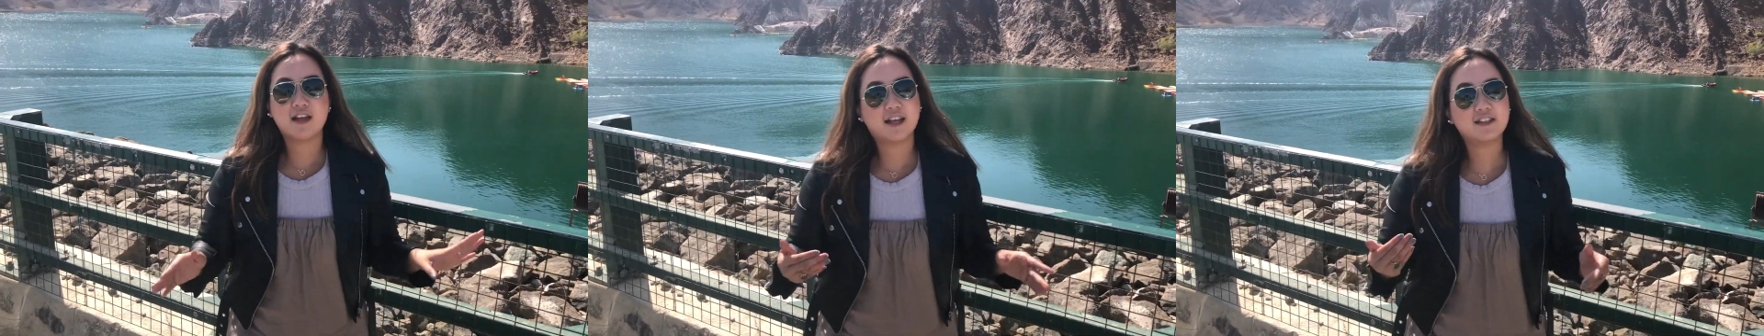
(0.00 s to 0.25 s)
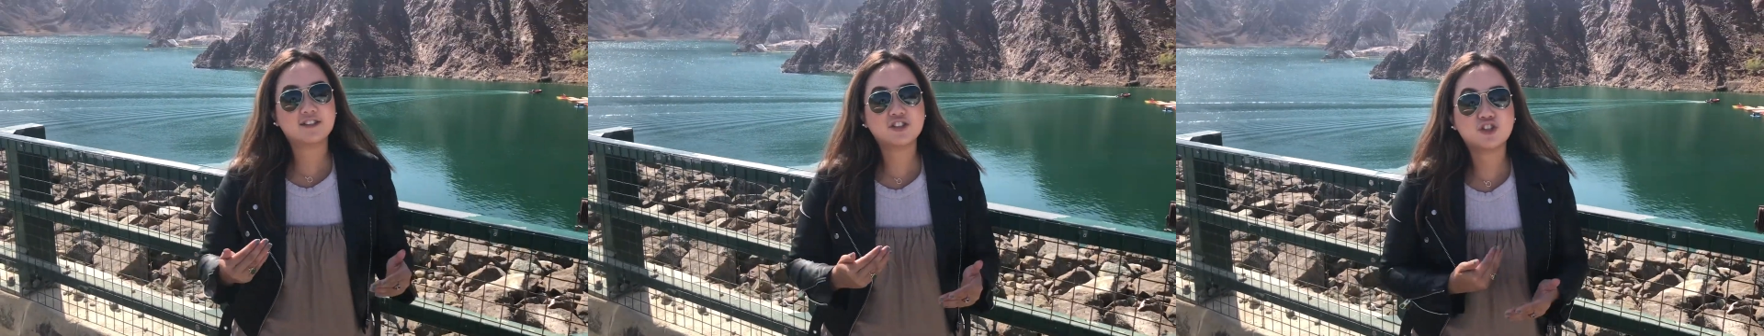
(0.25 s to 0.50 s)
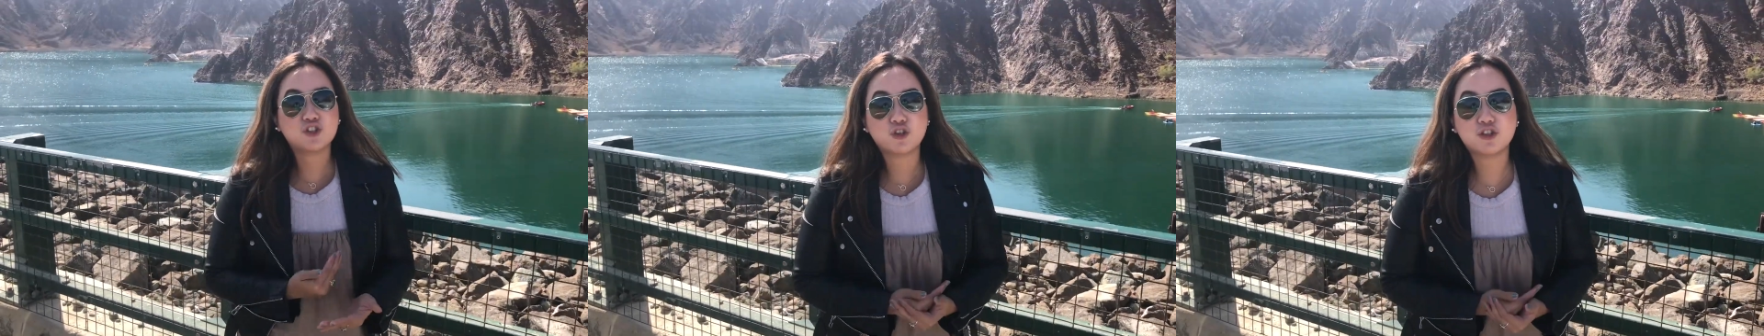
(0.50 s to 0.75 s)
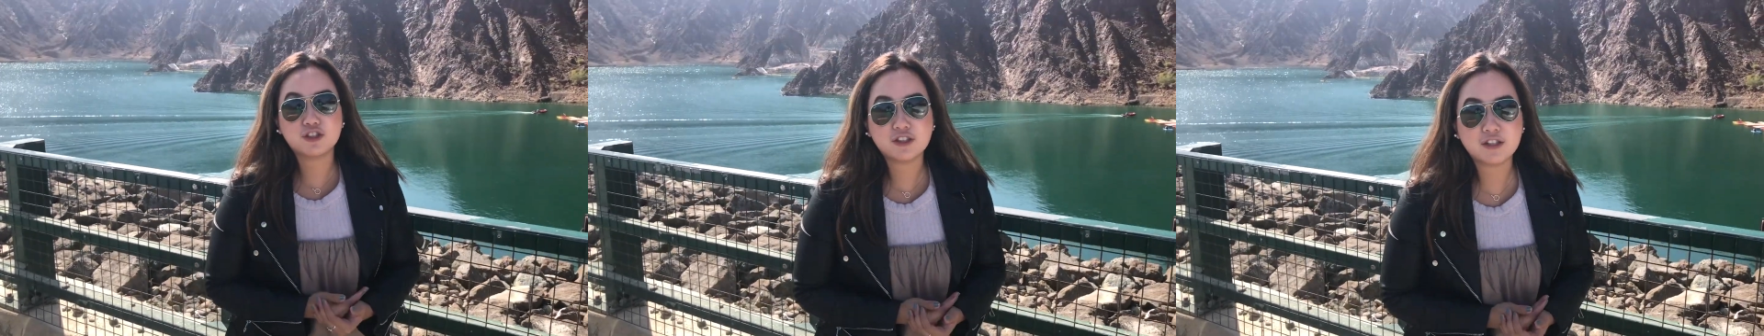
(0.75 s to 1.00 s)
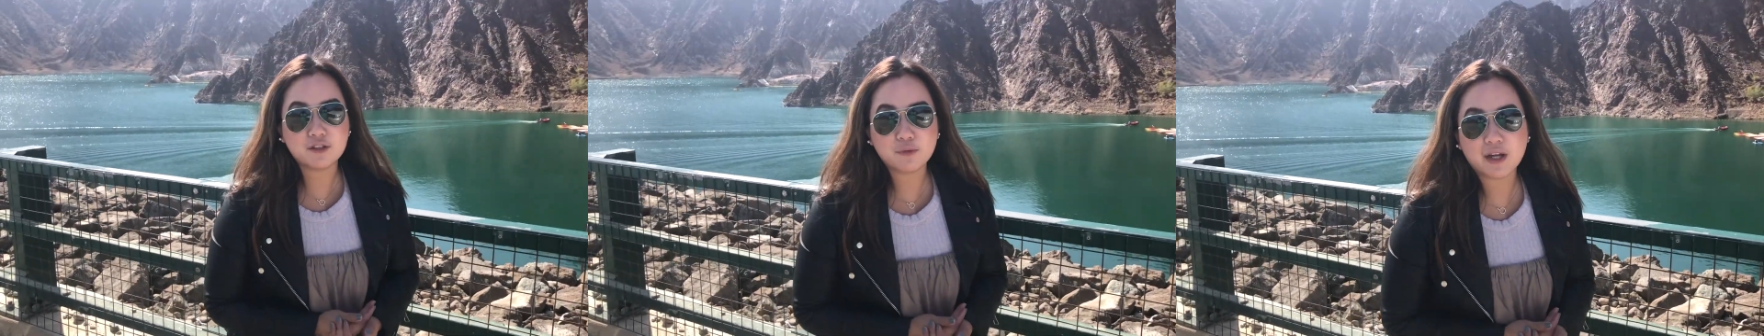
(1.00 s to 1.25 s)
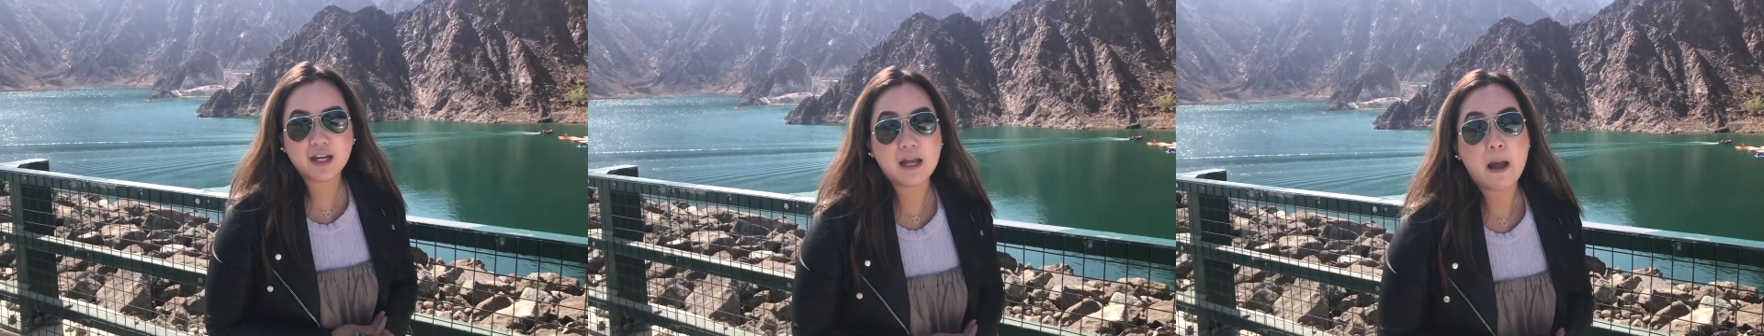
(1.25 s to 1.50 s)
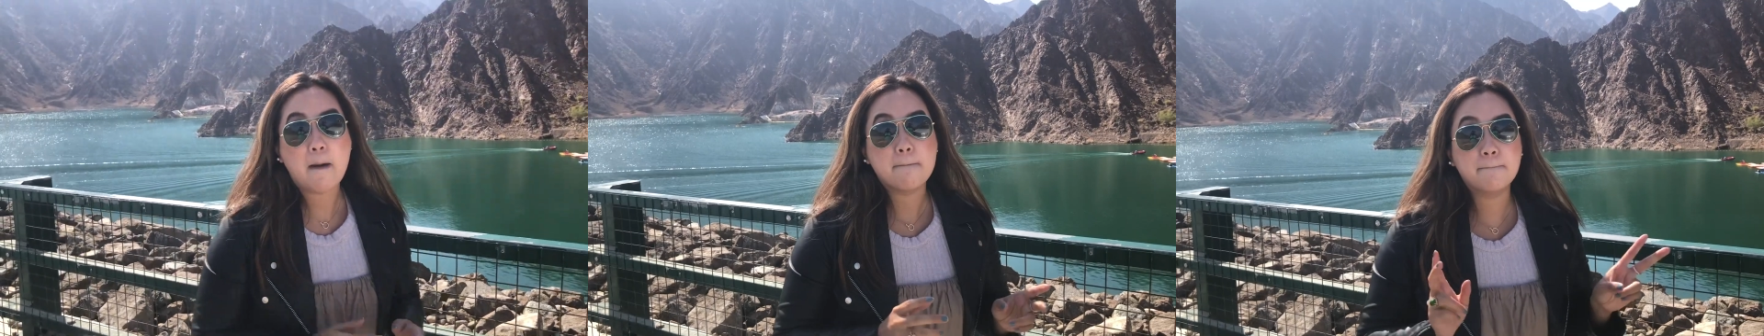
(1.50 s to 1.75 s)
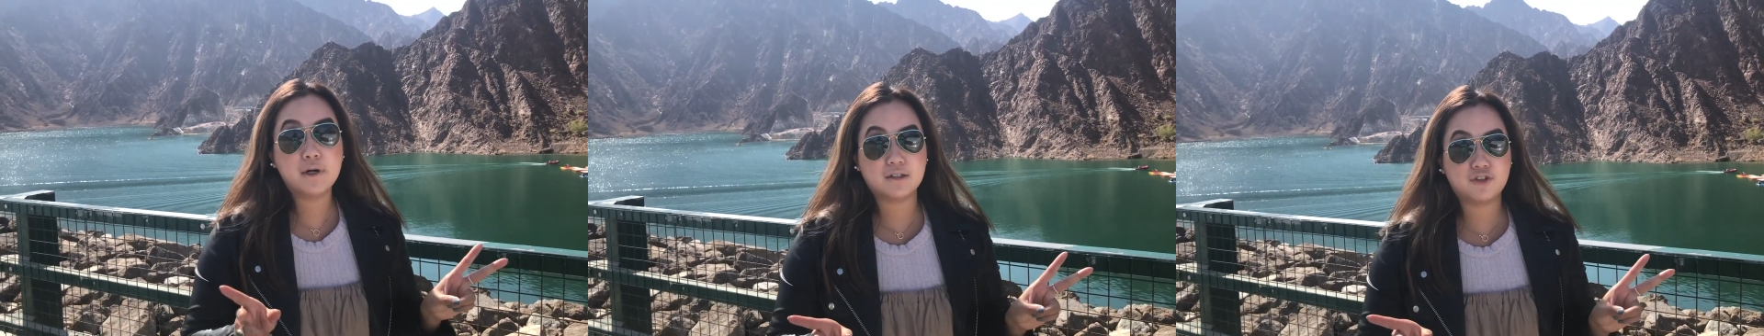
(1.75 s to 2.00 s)
It's shorter way,
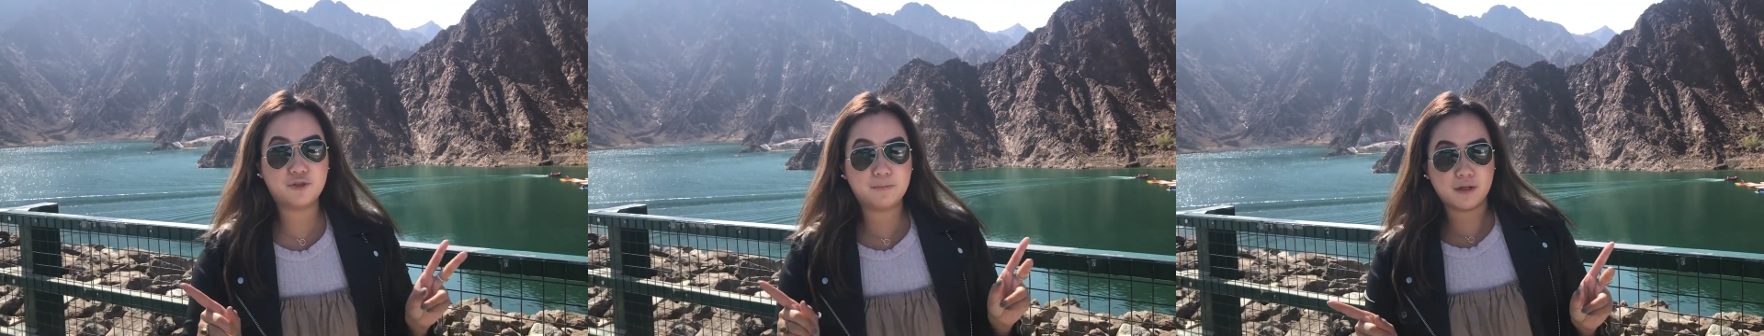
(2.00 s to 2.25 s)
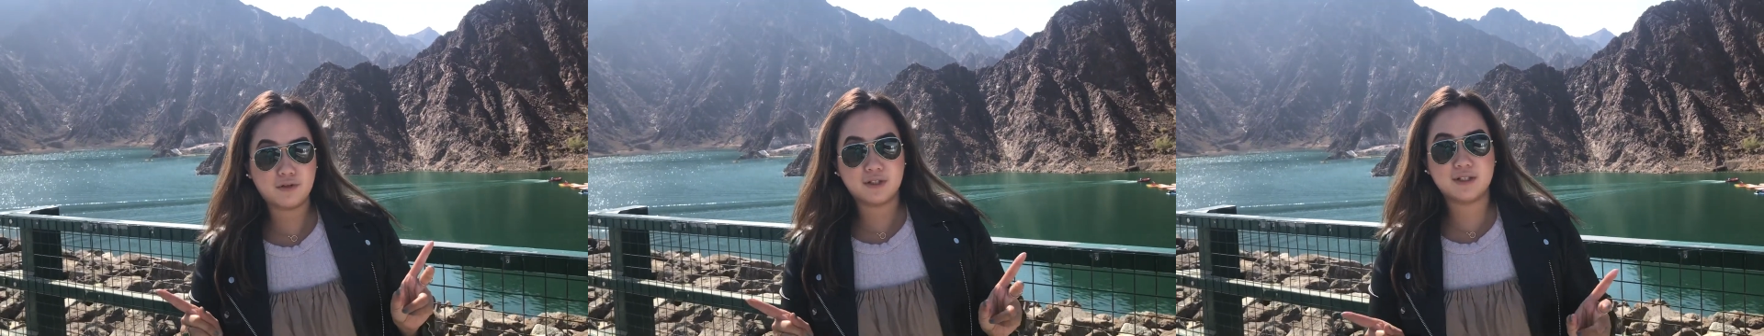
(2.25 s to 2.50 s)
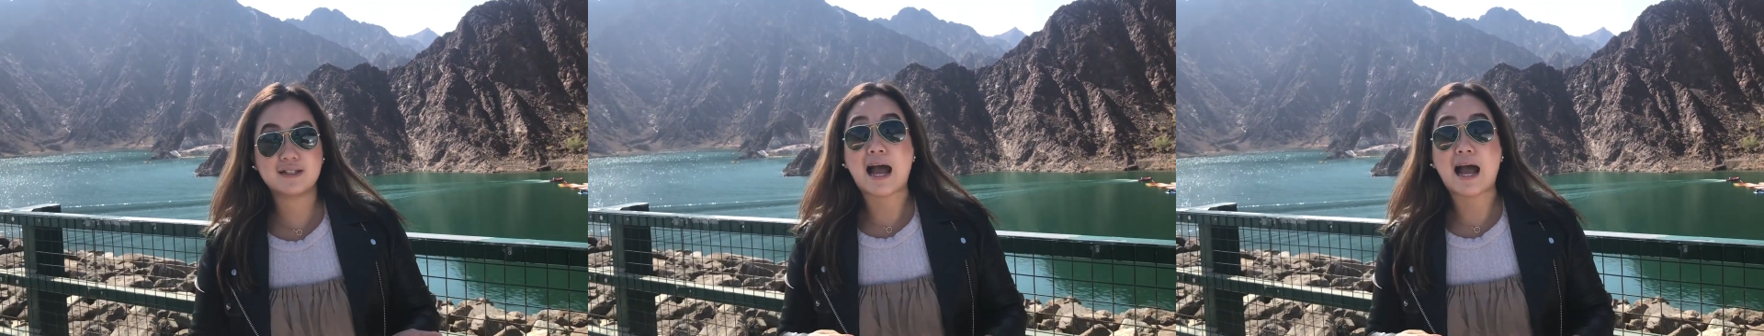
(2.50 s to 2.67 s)
but to be honest,